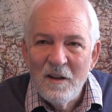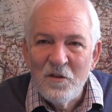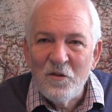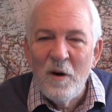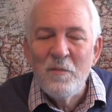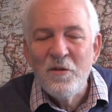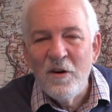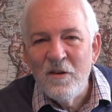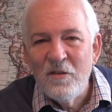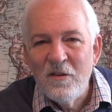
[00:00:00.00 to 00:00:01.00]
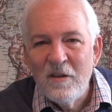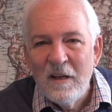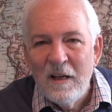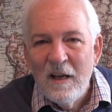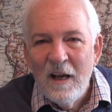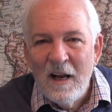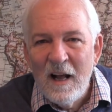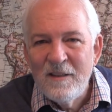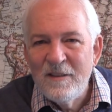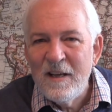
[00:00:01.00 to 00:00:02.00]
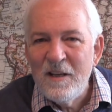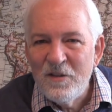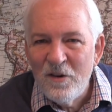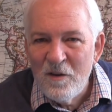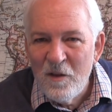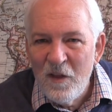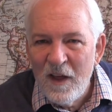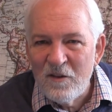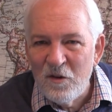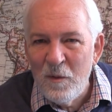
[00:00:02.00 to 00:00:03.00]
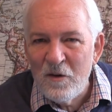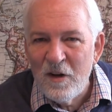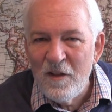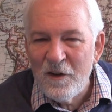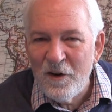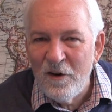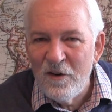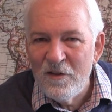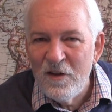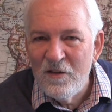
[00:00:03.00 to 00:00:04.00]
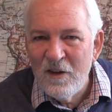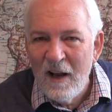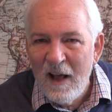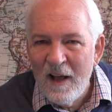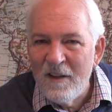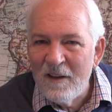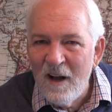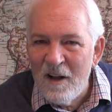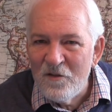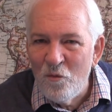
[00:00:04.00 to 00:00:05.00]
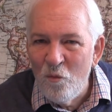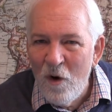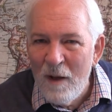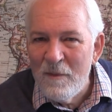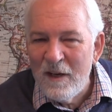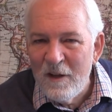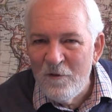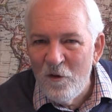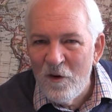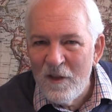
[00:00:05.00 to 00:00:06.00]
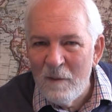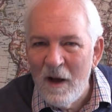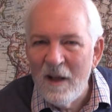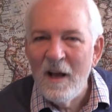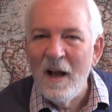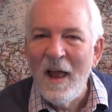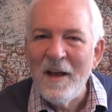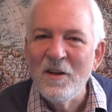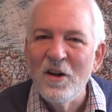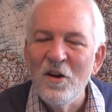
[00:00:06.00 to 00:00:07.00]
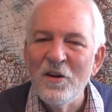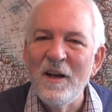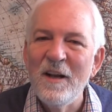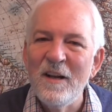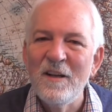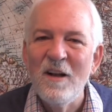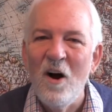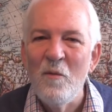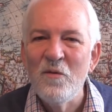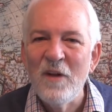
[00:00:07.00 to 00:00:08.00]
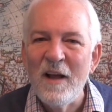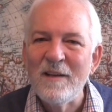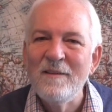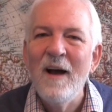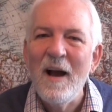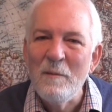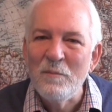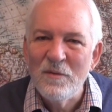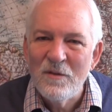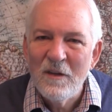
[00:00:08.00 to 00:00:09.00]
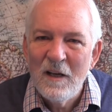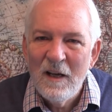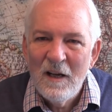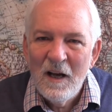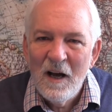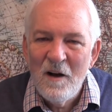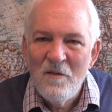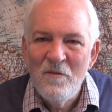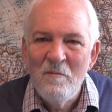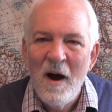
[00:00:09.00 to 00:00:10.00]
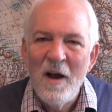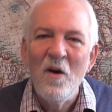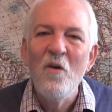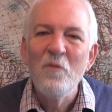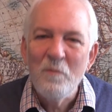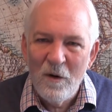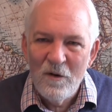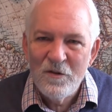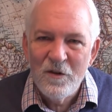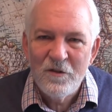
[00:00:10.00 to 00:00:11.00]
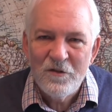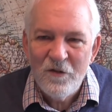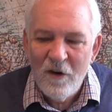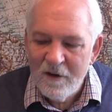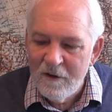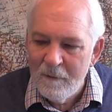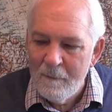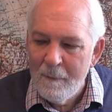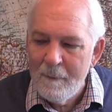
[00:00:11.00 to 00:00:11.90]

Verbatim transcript: scriptures and I see certain things, especially the curses and God's remedy for them, I like to look at it almost like types of my own personal struggle.